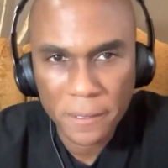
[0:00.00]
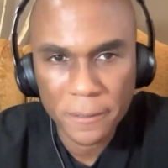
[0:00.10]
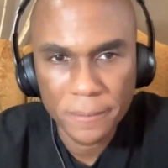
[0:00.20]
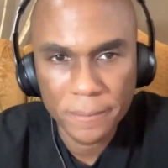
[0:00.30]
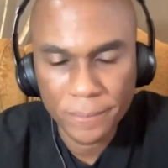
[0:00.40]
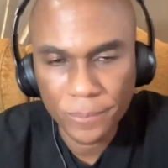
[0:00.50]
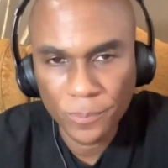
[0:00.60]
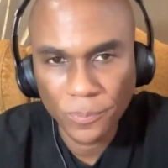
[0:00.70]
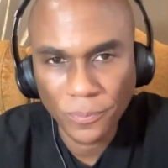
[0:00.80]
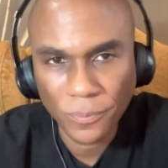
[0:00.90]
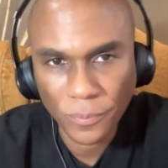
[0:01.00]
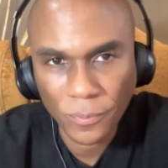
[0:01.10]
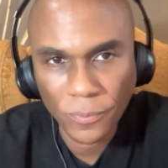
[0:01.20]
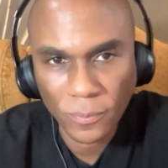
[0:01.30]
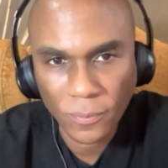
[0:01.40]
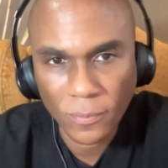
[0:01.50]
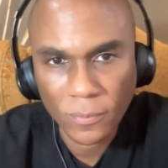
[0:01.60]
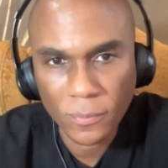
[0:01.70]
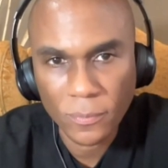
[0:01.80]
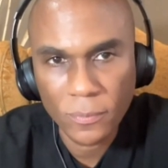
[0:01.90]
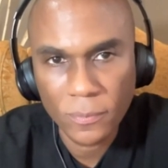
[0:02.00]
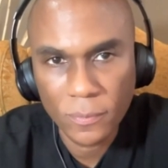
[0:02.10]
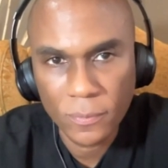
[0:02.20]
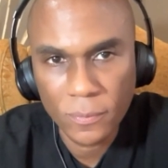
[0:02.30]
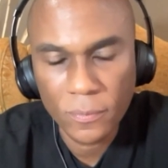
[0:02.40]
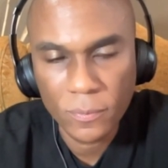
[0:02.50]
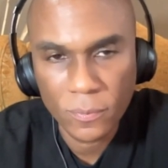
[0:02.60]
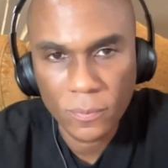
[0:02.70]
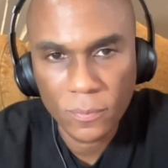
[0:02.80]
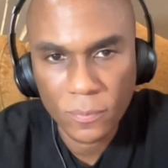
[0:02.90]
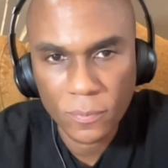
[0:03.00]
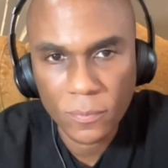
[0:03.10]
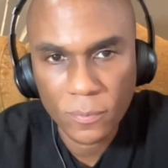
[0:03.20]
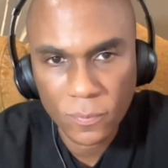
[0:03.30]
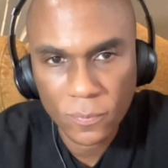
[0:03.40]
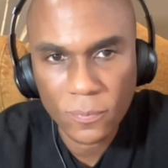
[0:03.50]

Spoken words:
[no speech]